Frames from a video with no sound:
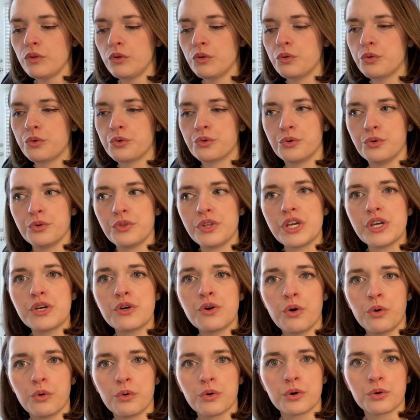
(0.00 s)
through the
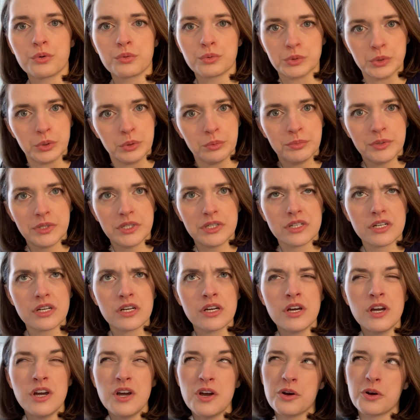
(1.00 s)
Core Rulebook,
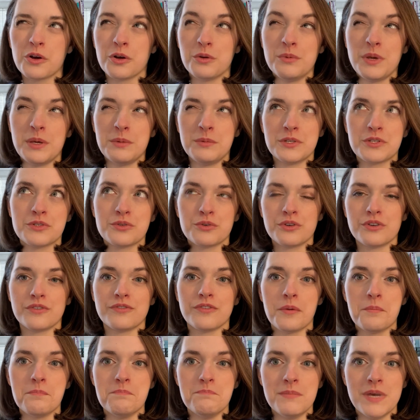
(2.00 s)
or maybe sort of
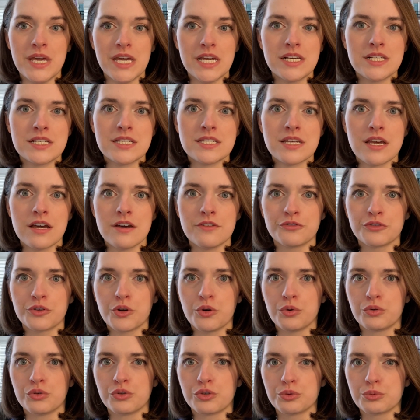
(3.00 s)
a mix of
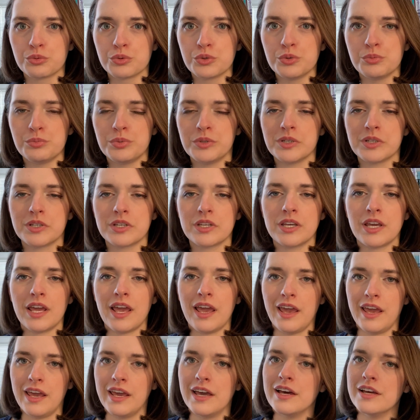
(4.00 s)
Core Rulebook
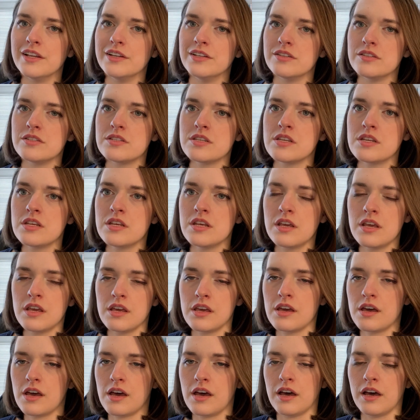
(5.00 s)
and
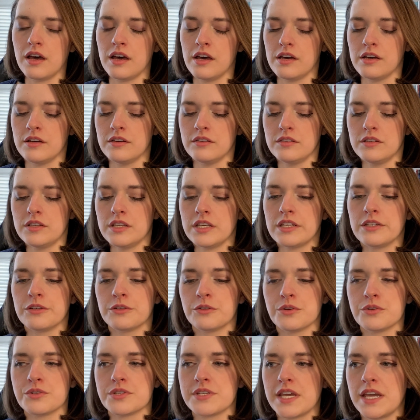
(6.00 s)

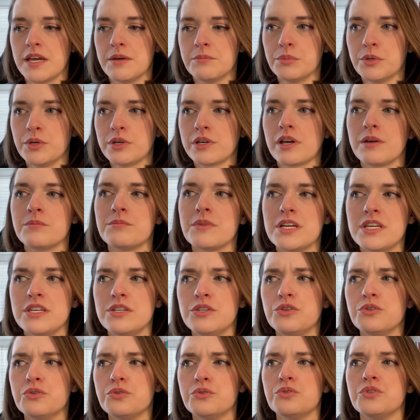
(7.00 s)
Hero's Handbook. I might
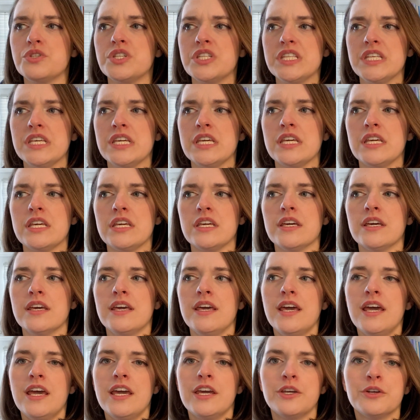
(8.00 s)
use the
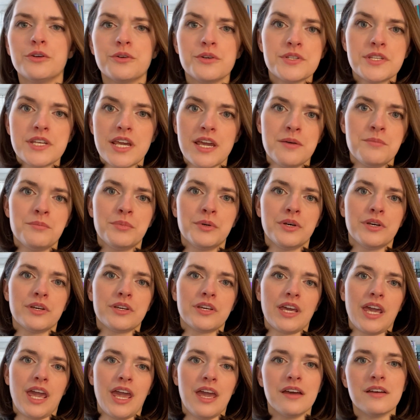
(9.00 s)
Hero's
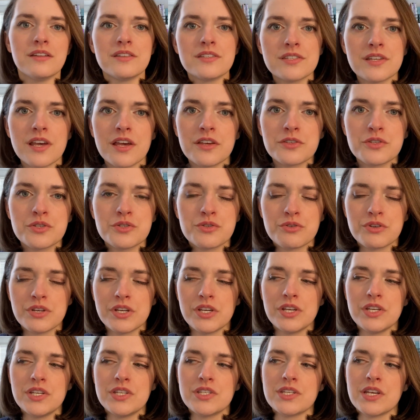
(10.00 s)
Handbook,
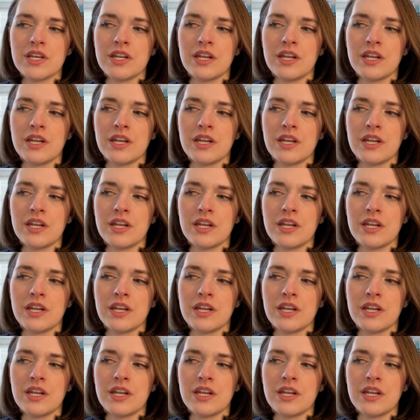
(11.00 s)
Ancestries,